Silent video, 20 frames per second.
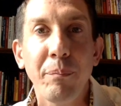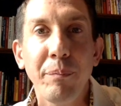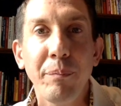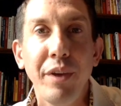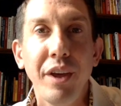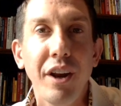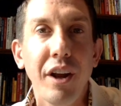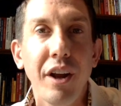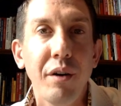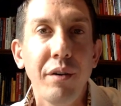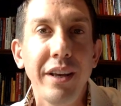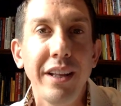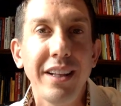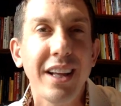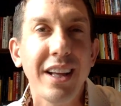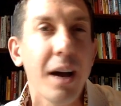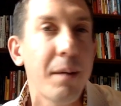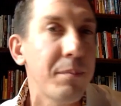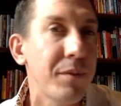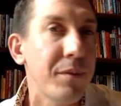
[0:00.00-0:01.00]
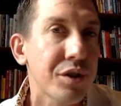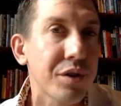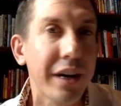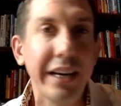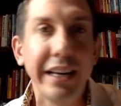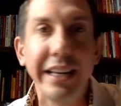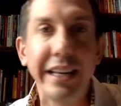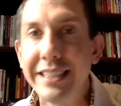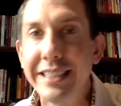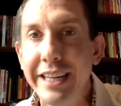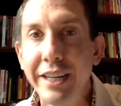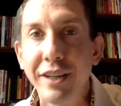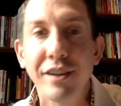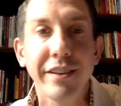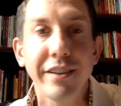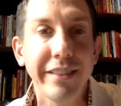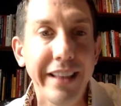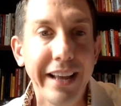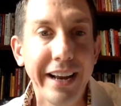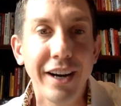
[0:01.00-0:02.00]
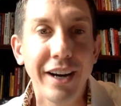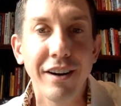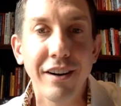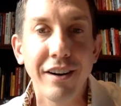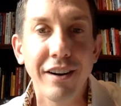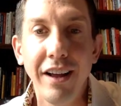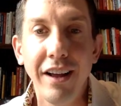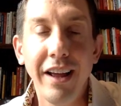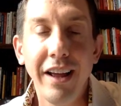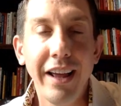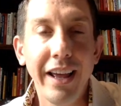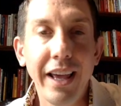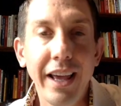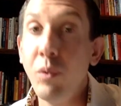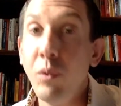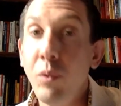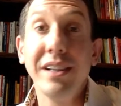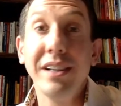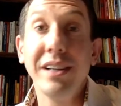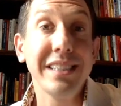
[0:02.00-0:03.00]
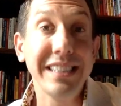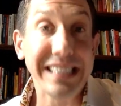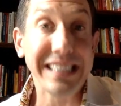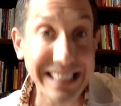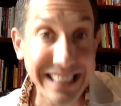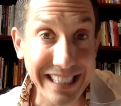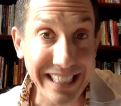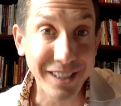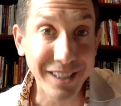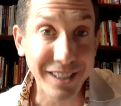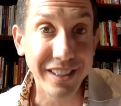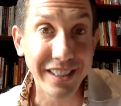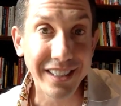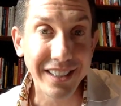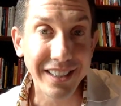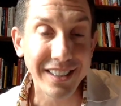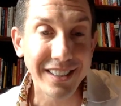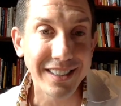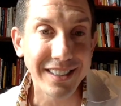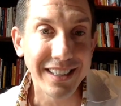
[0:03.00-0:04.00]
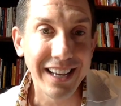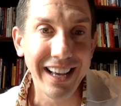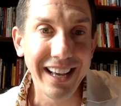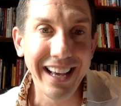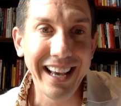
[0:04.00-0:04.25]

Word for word: you know, he'd come to trainings here and there. He wasn't serious.